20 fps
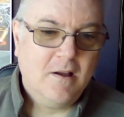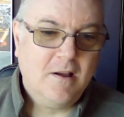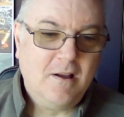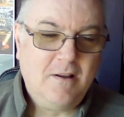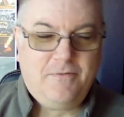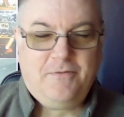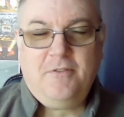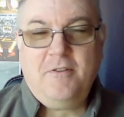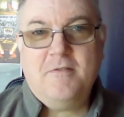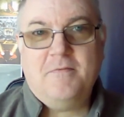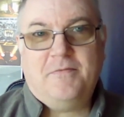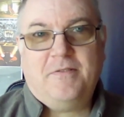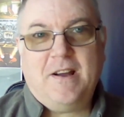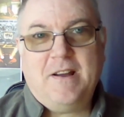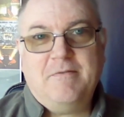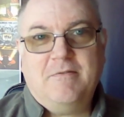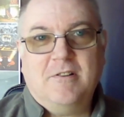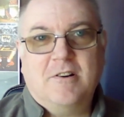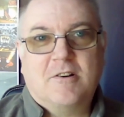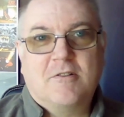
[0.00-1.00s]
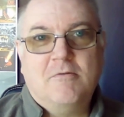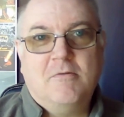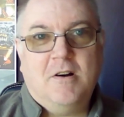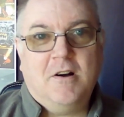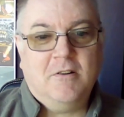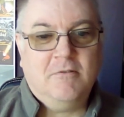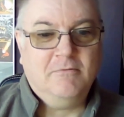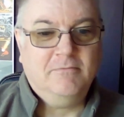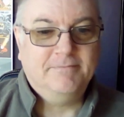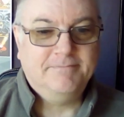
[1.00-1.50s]
a firm favourite of
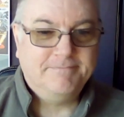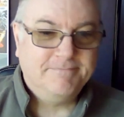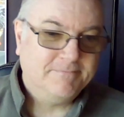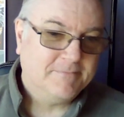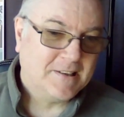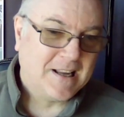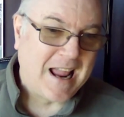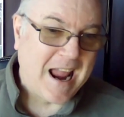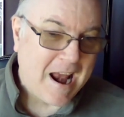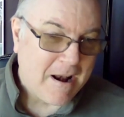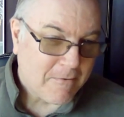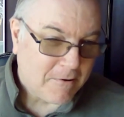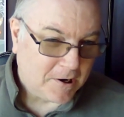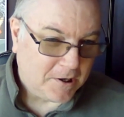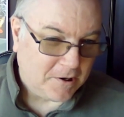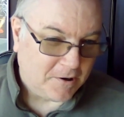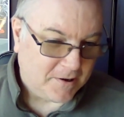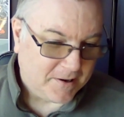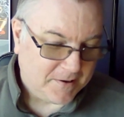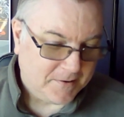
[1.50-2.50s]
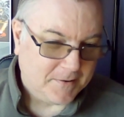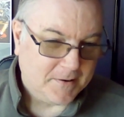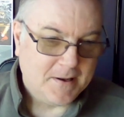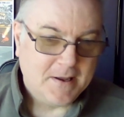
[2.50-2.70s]
Quo, Caroline.